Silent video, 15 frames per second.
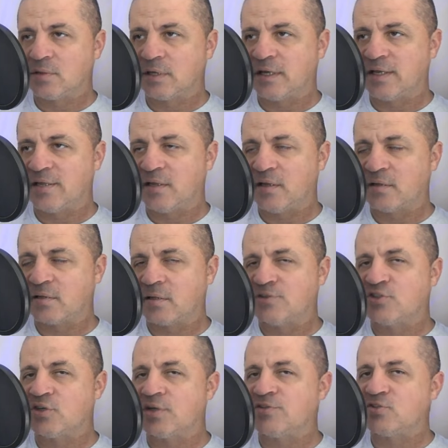
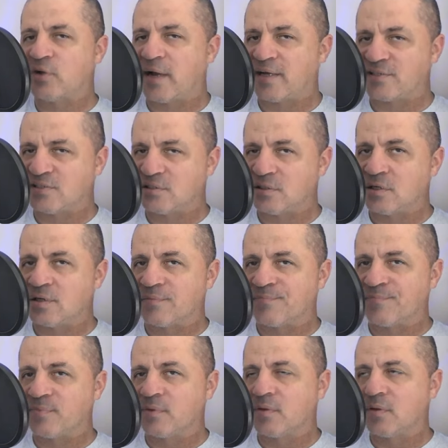it uh, attracts the
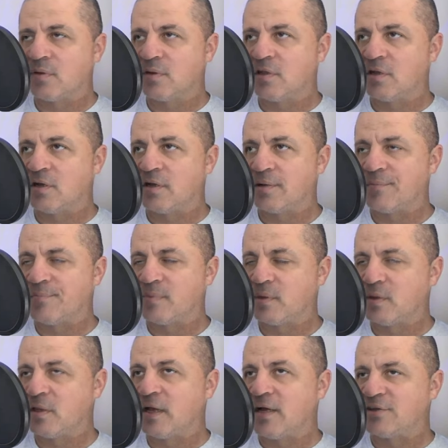the
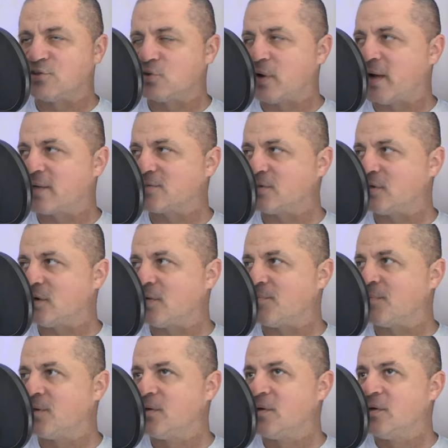not attracts it
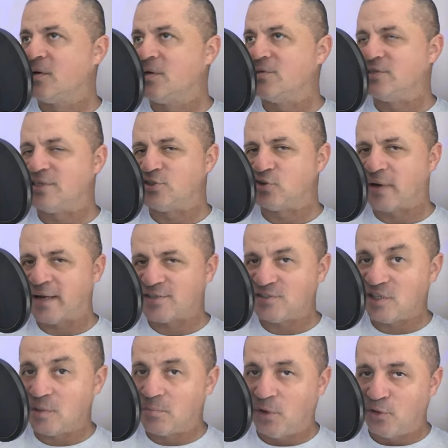um detracts
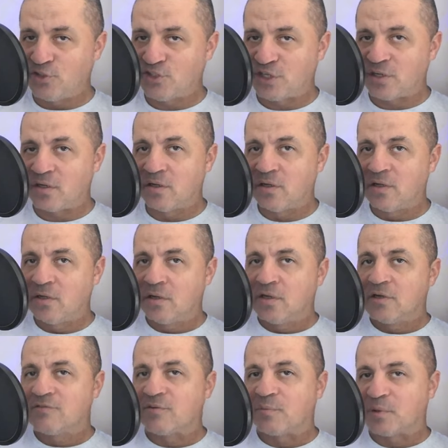the emotion
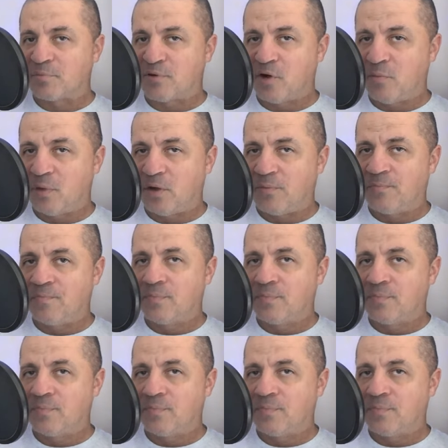from the promo